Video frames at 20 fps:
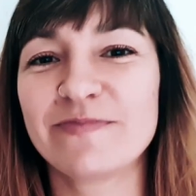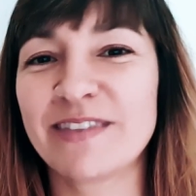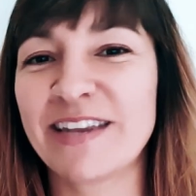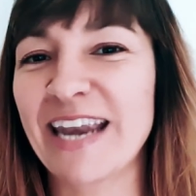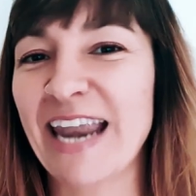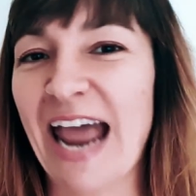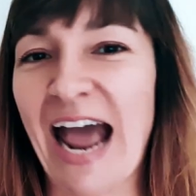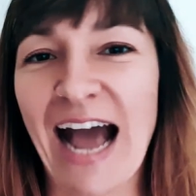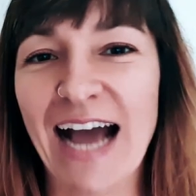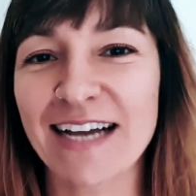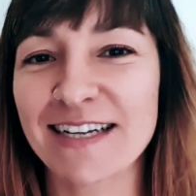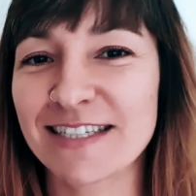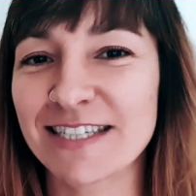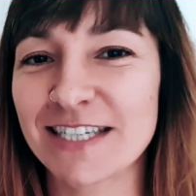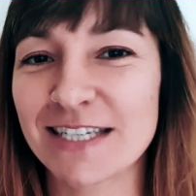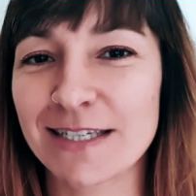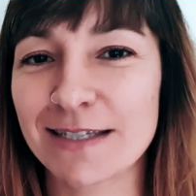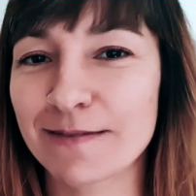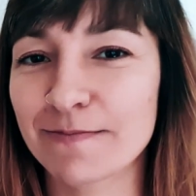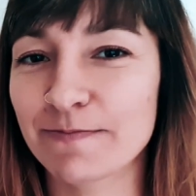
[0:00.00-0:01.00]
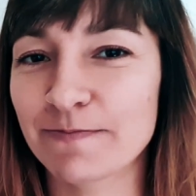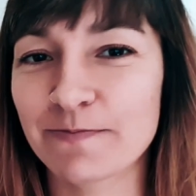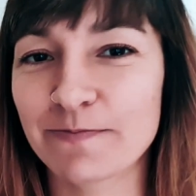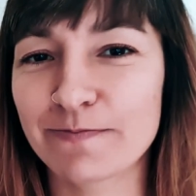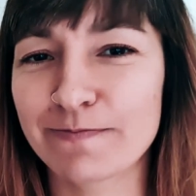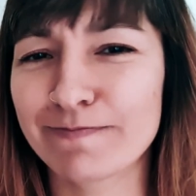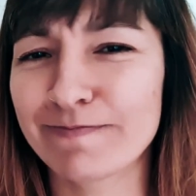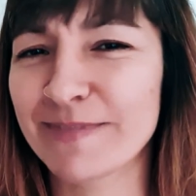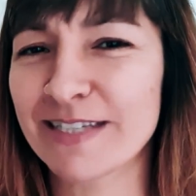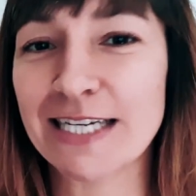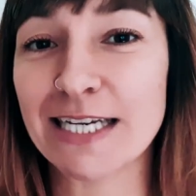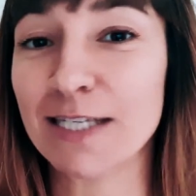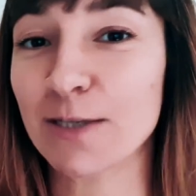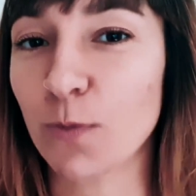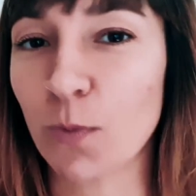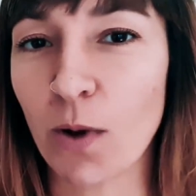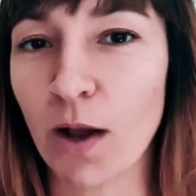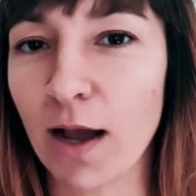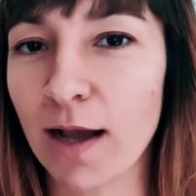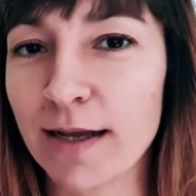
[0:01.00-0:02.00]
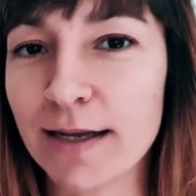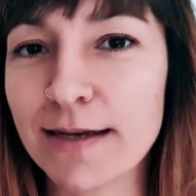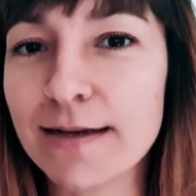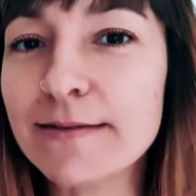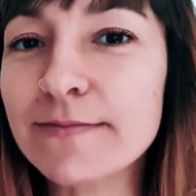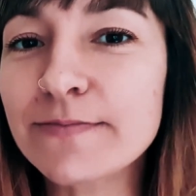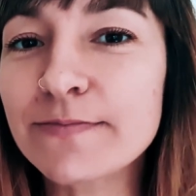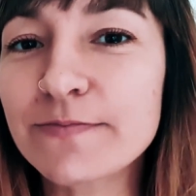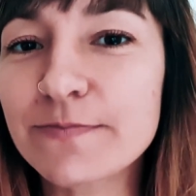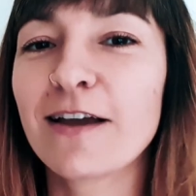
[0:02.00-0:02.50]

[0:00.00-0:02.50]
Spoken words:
Nah, just doesn't work.